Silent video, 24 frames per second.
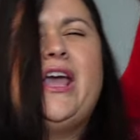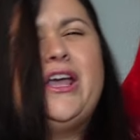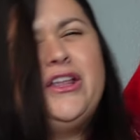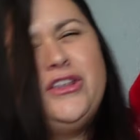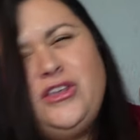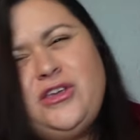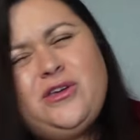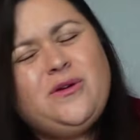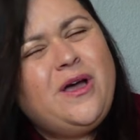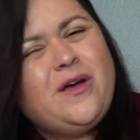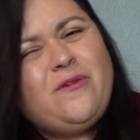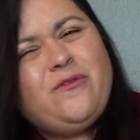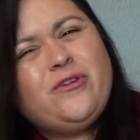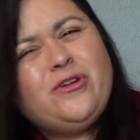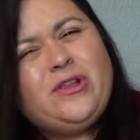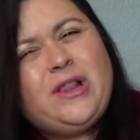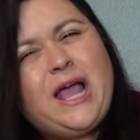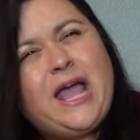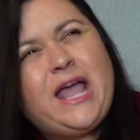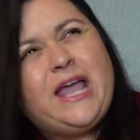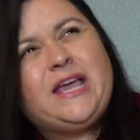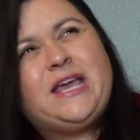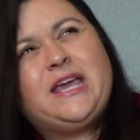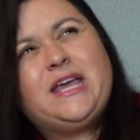do you
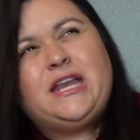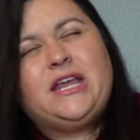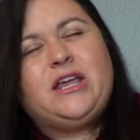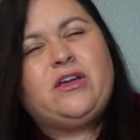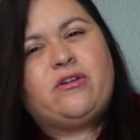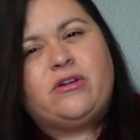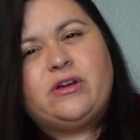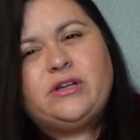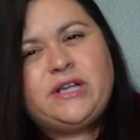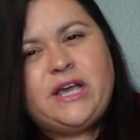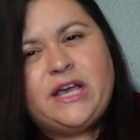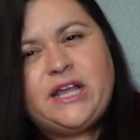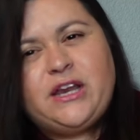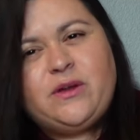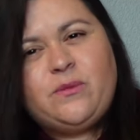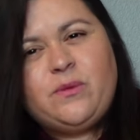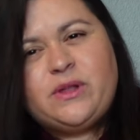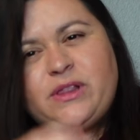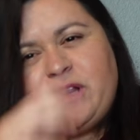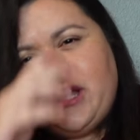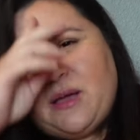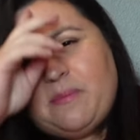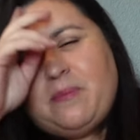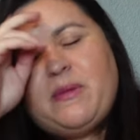ever like get irritated
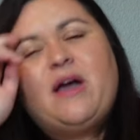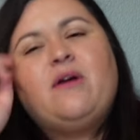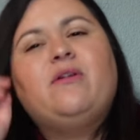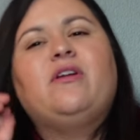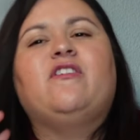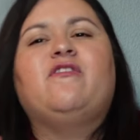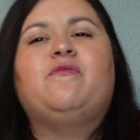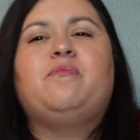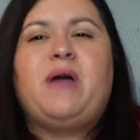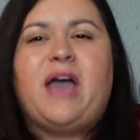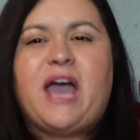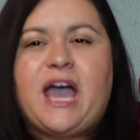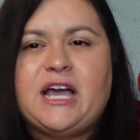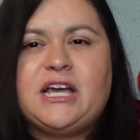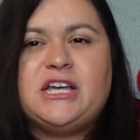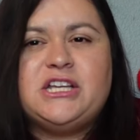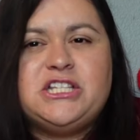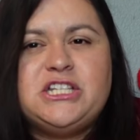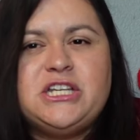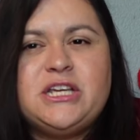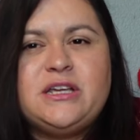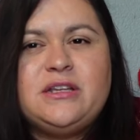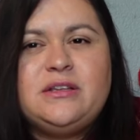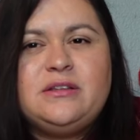with the amount of
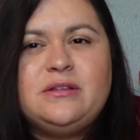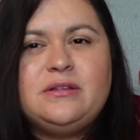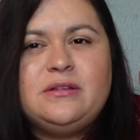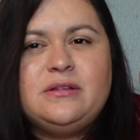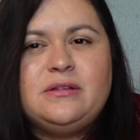packaging